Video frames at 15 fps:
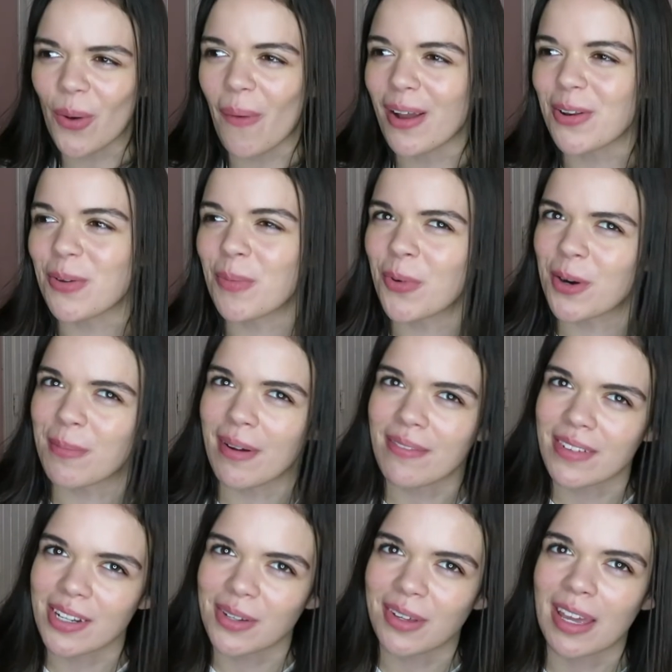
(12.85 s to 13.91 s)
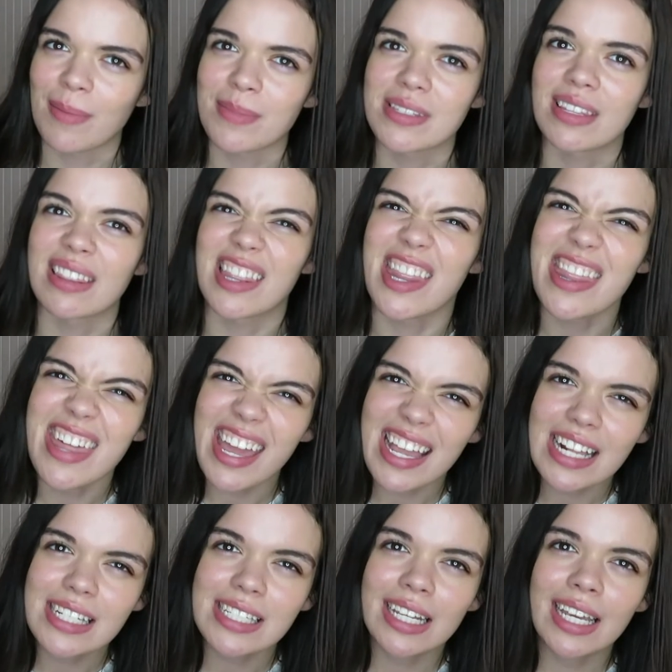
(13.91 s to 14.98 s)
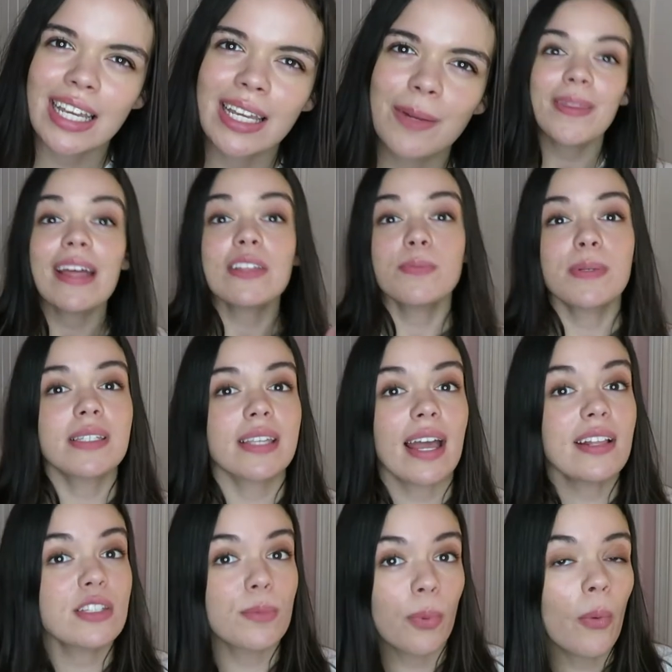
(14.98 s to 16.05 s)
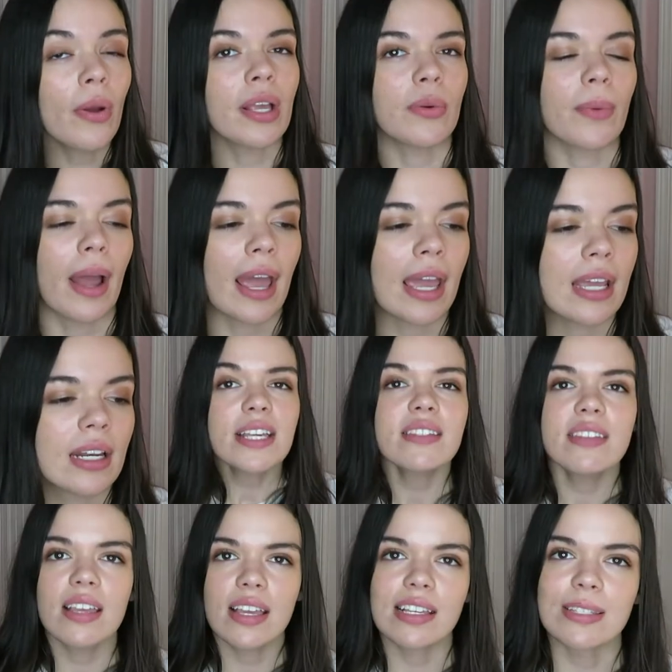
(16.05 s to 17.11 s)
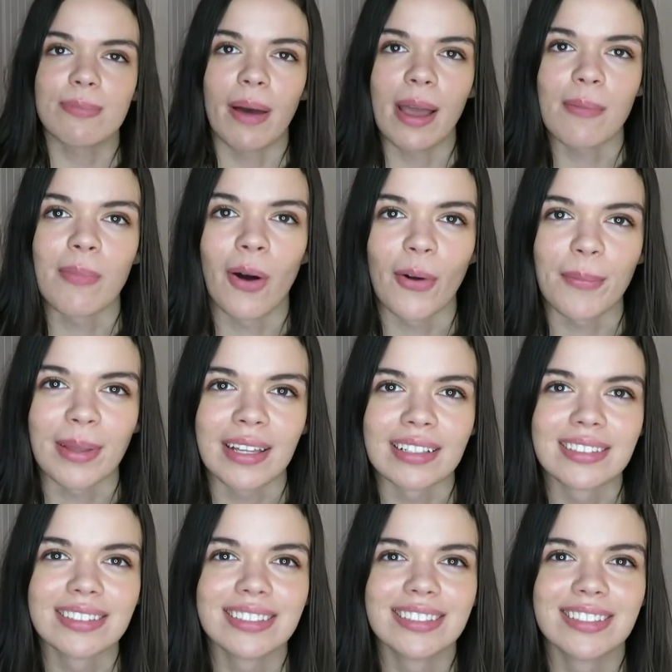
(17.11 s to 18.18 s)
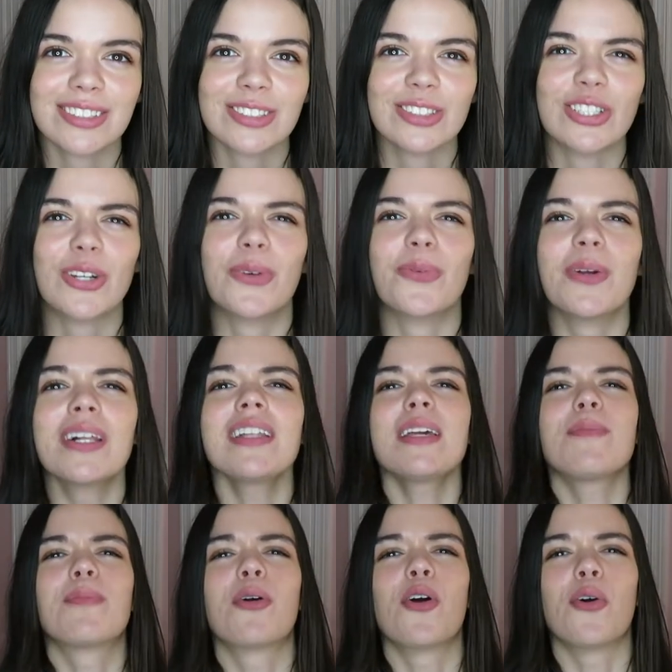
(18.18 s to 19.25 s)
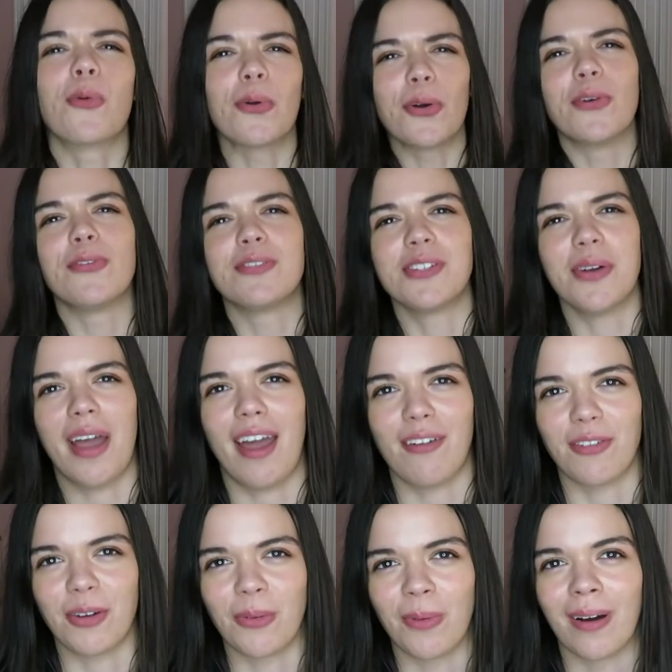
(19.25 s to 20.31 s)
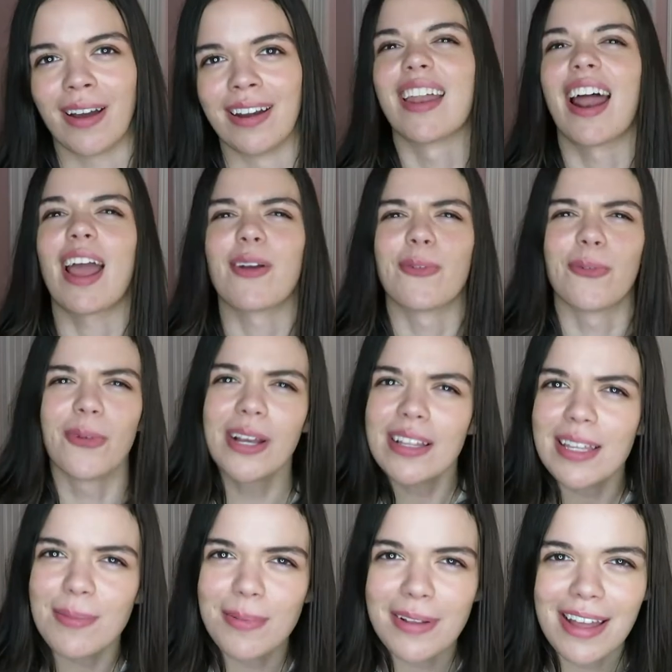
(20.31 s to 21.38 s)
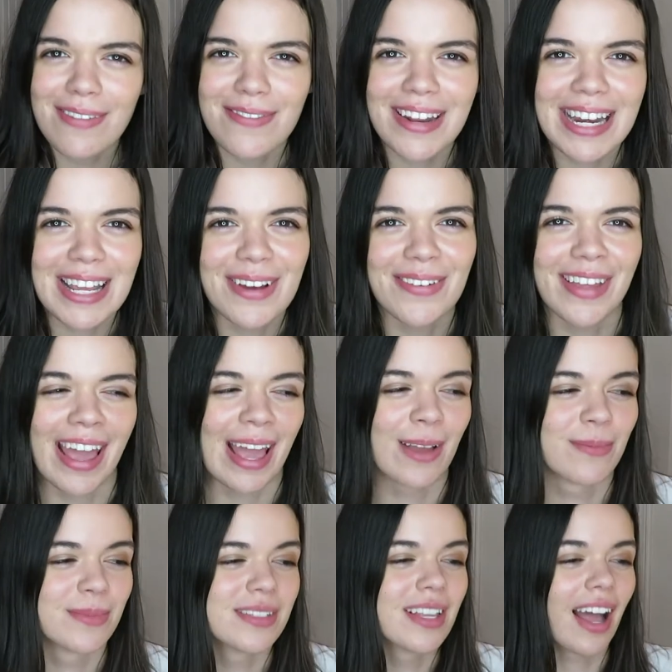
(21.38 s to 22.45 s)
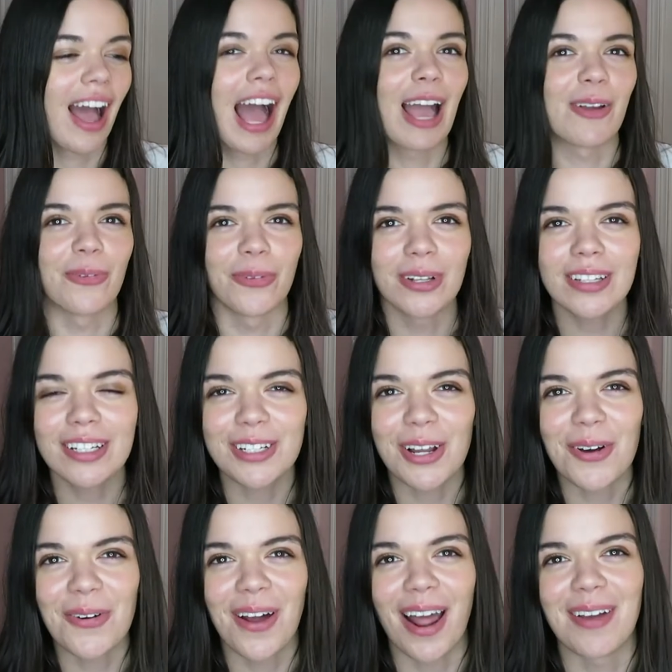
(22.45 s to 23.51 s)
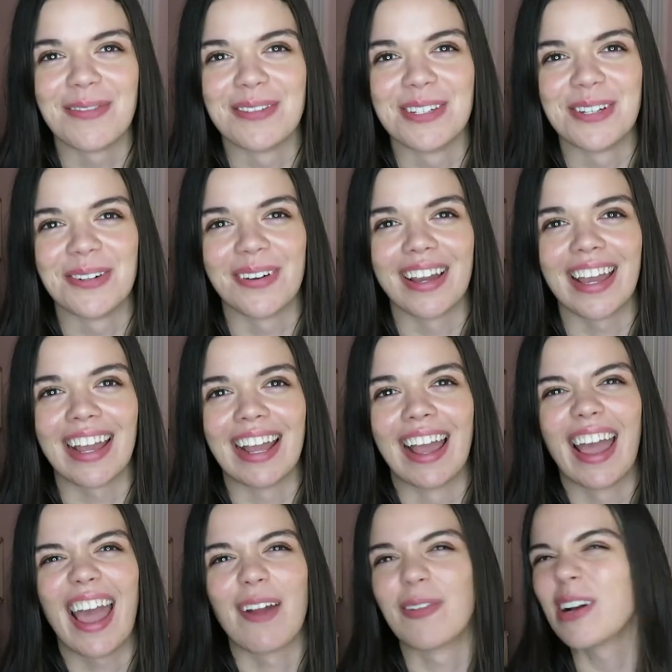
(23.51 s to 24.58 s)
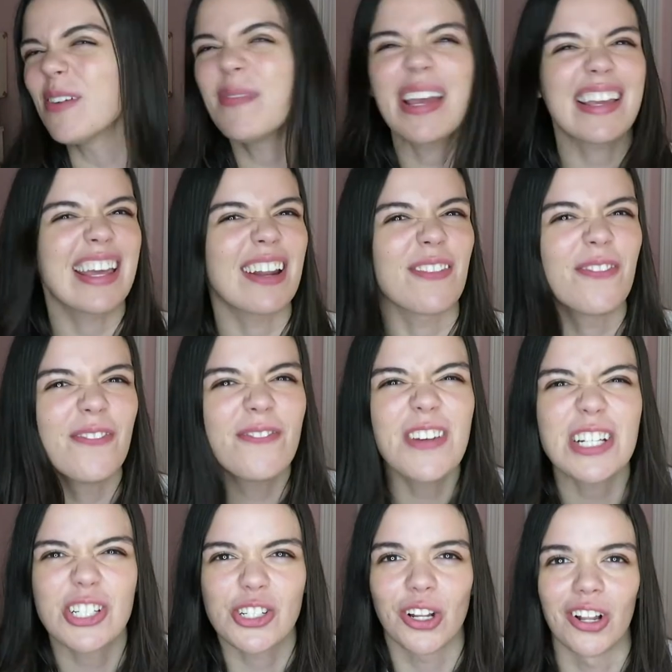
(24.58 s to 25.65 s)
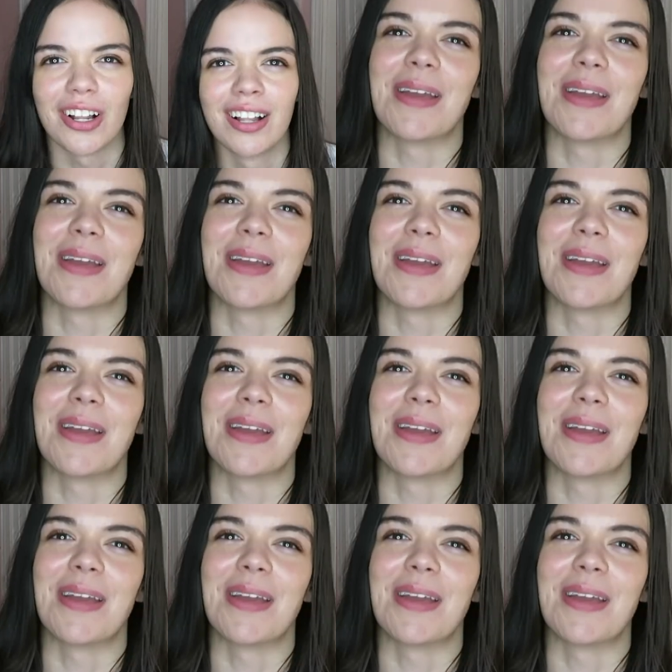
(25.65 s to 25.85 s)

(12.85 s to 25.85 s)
though I knew more about video games than they did. But that's besides the point, right? This is my moment to really prove to everyone that I really play video games, I really know what I'm doing, and we're gonna make it official